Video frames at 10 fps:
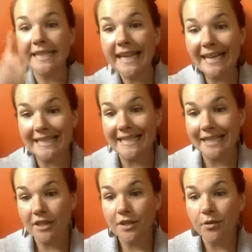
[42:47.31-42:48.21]
Yes,
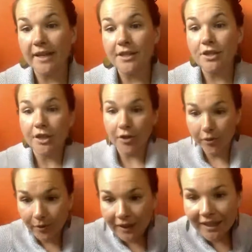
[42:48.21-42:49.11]
Dina, so they
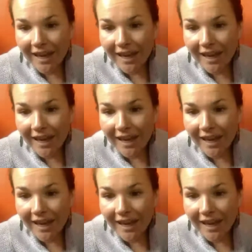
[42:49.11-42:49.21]
do.